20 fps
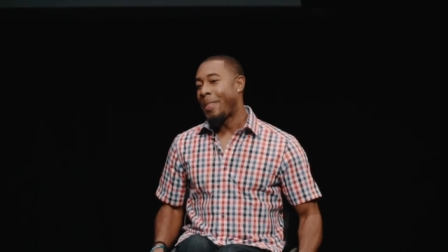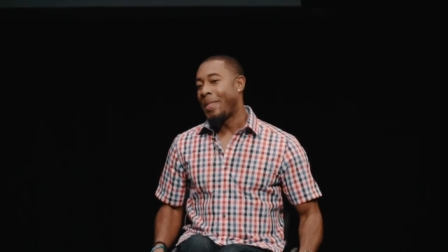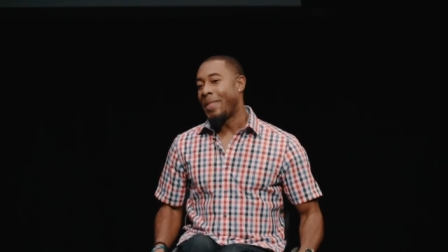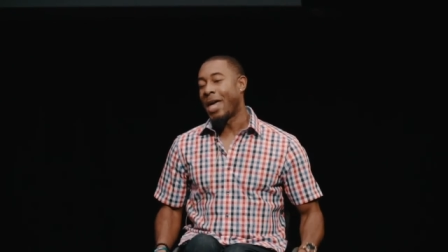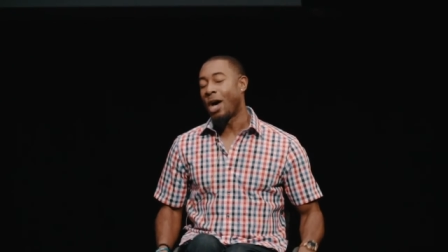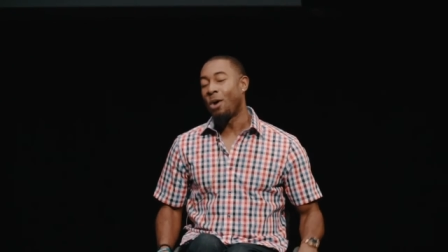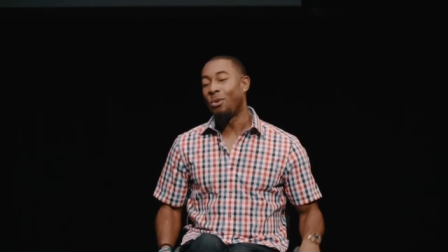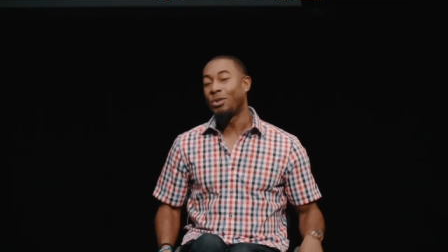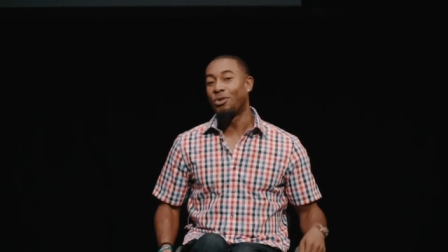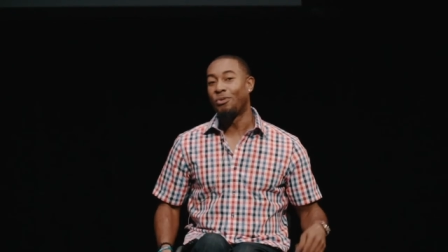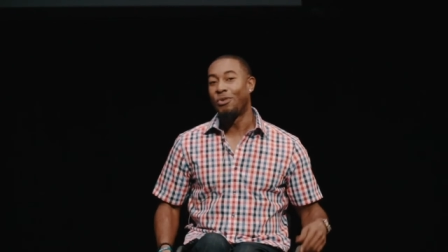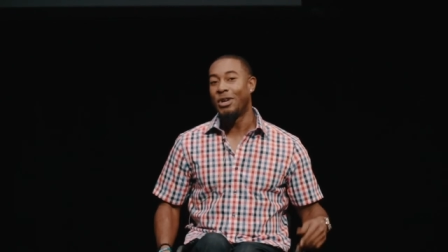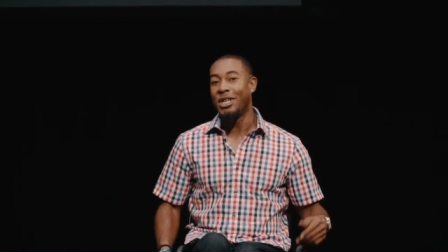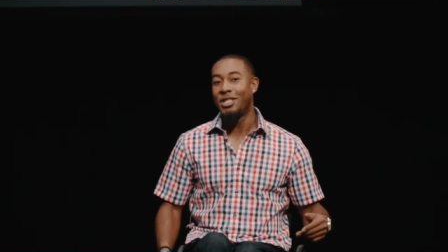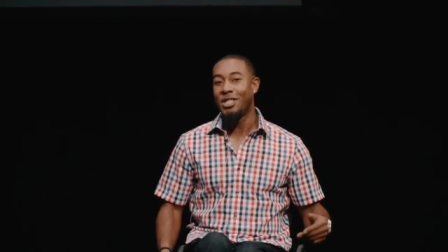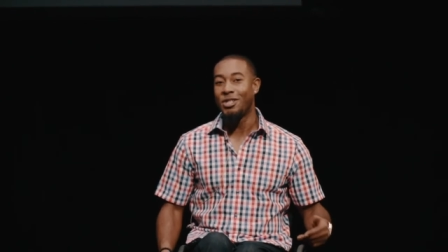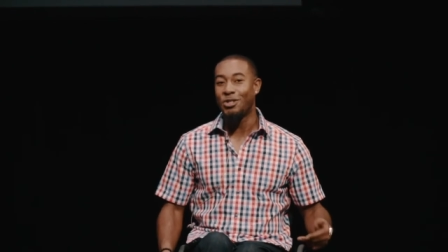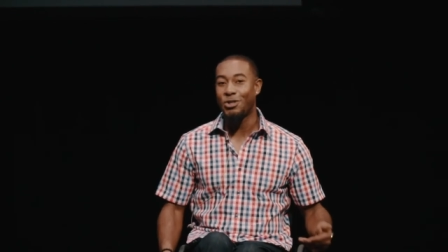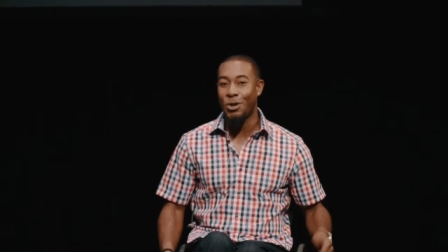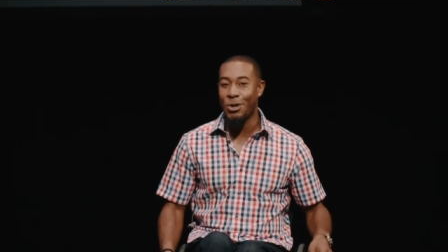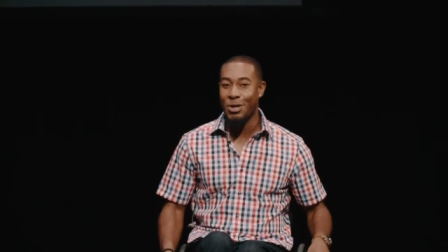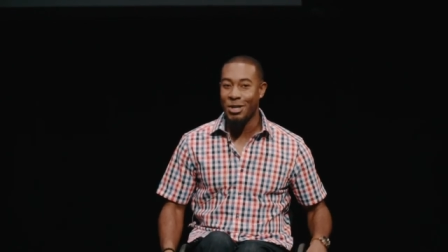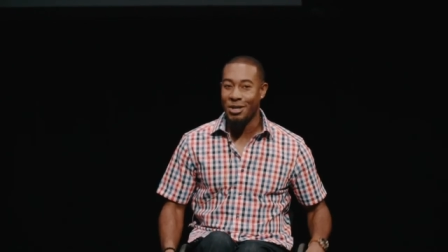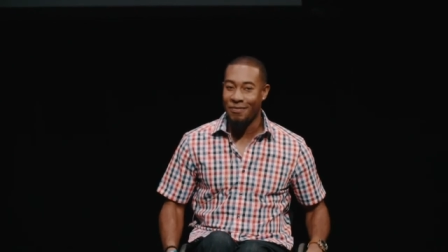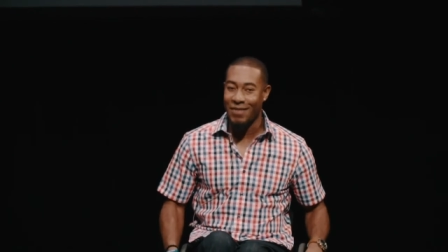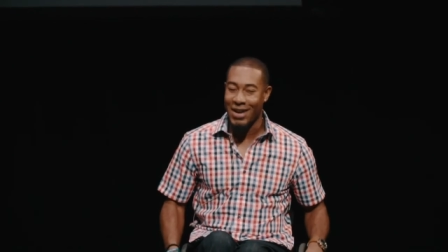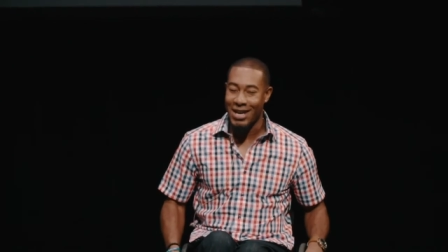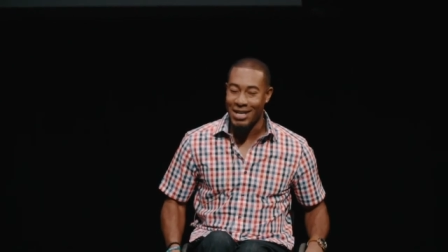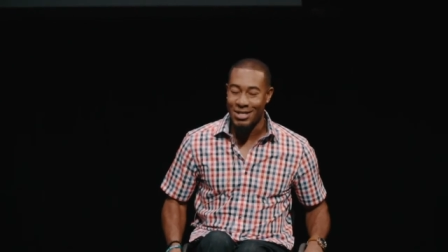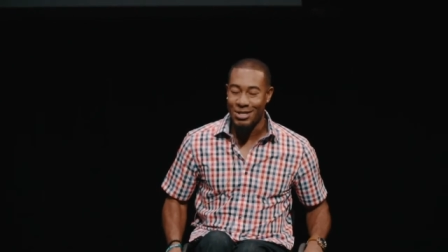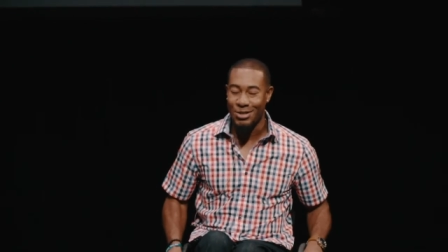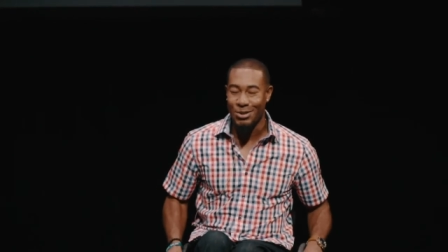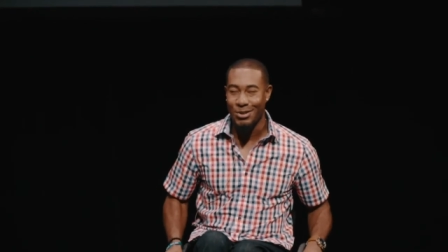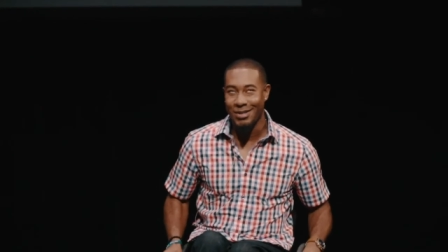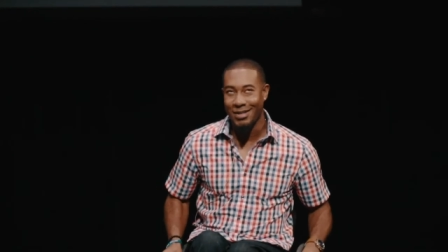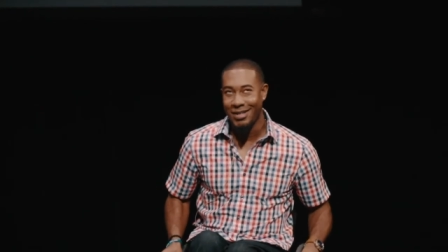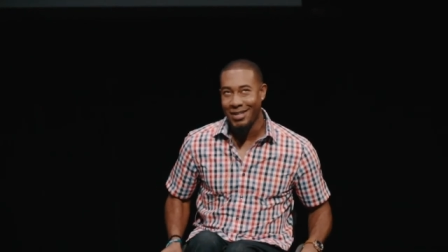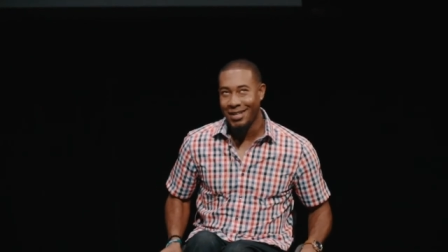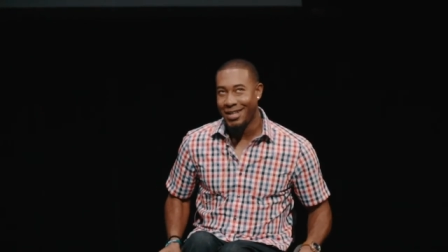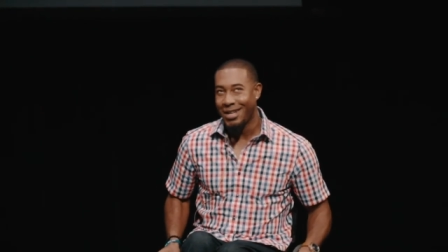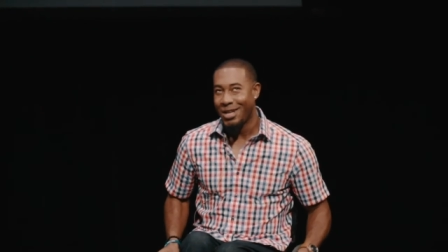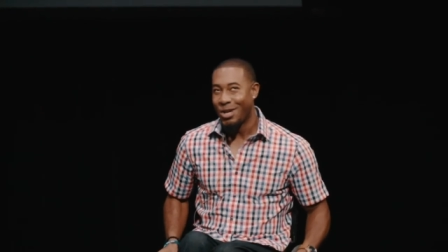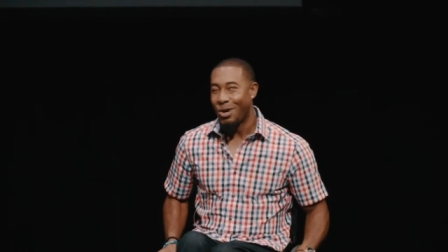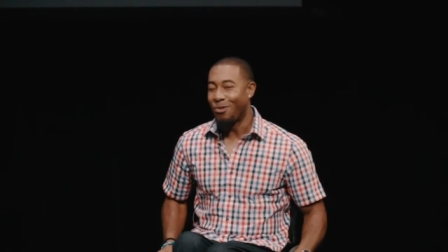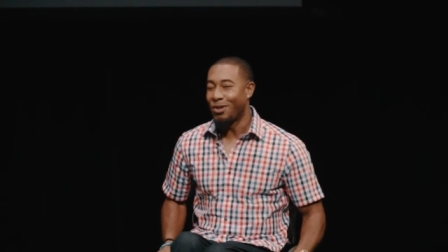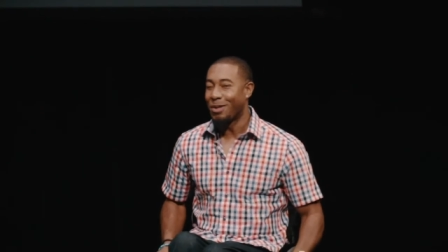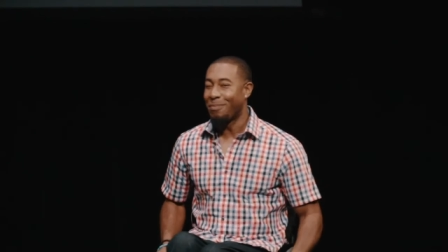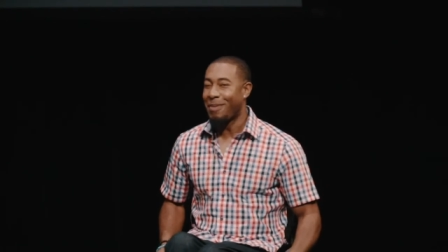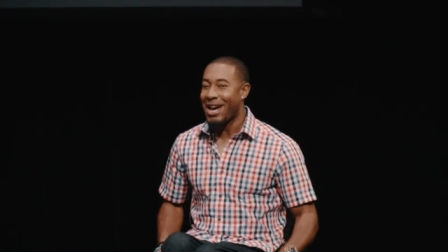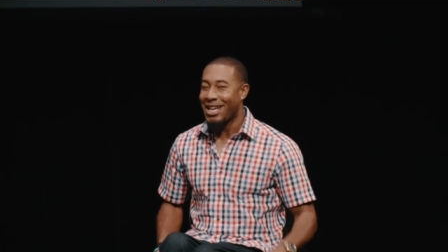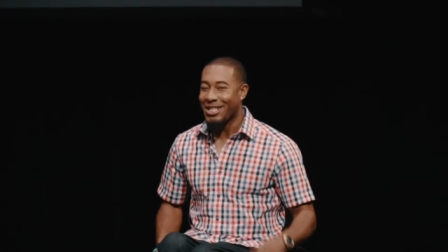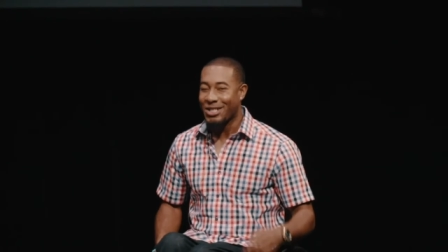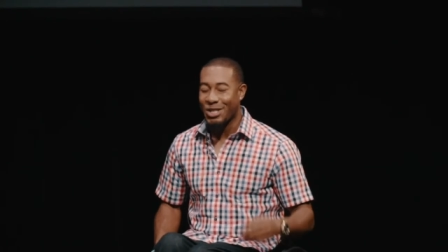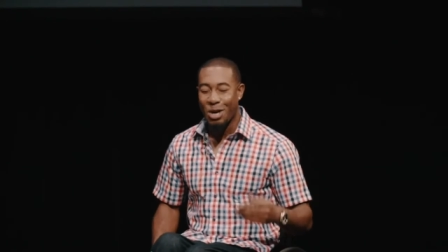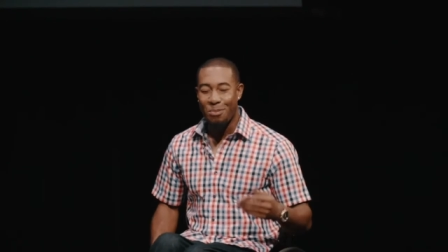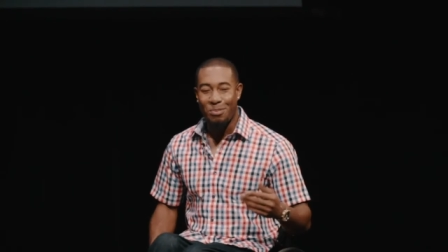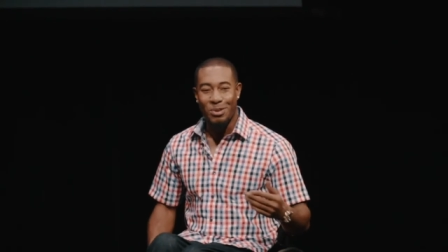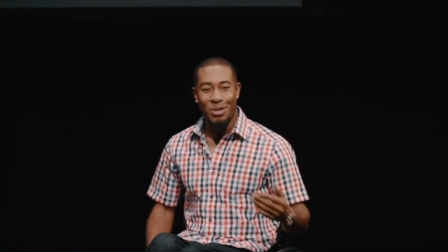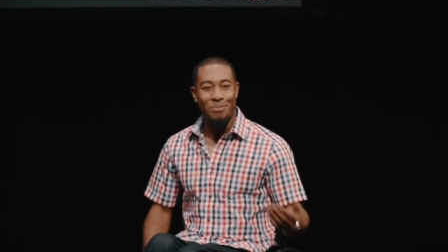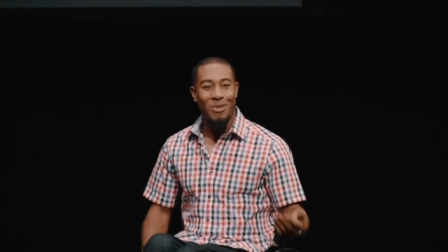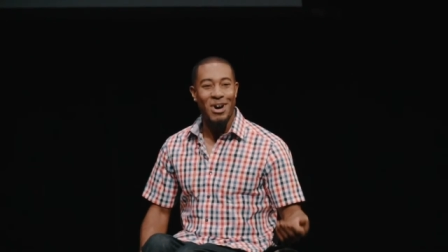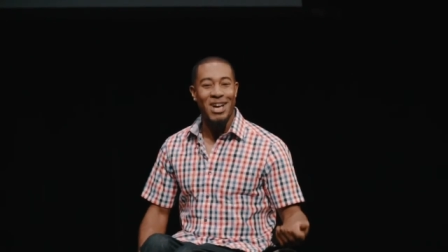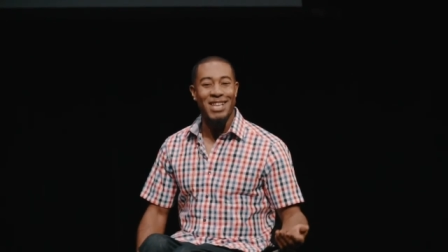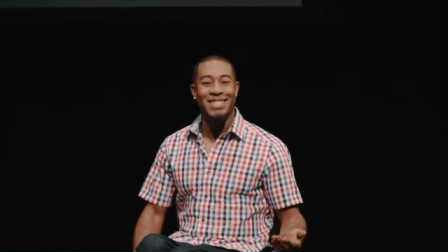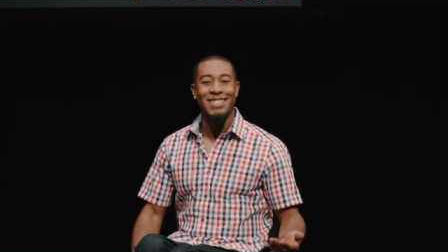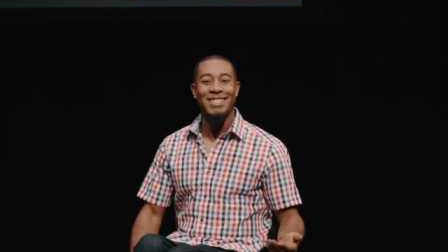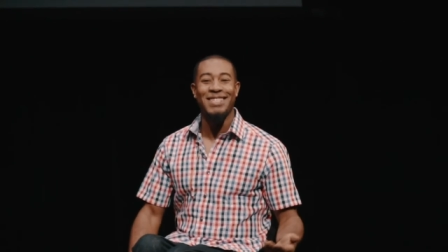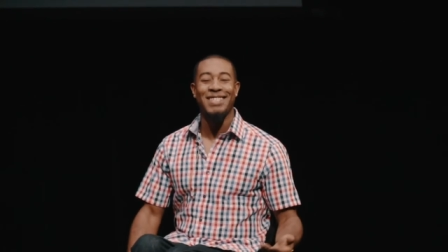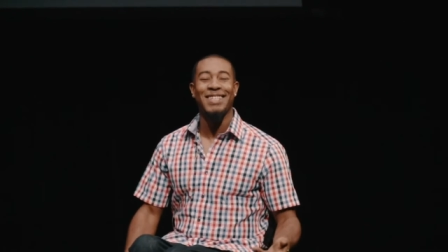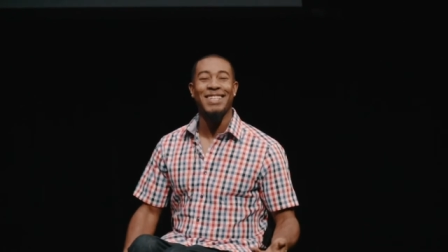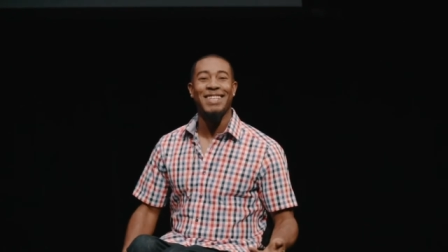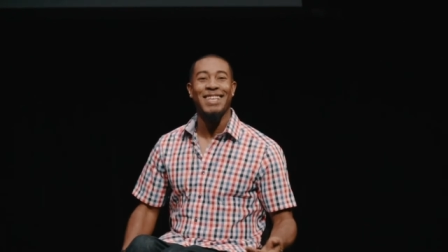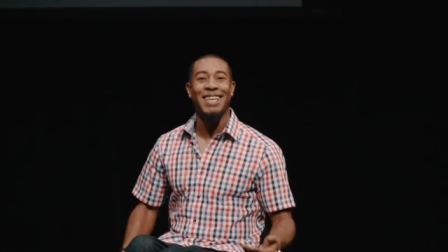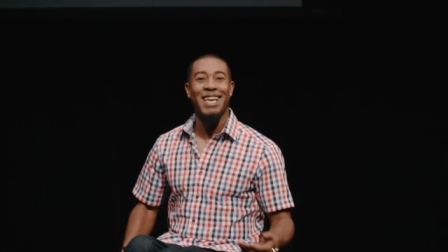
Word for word: Now, with the recent turn in events over the past couple of months,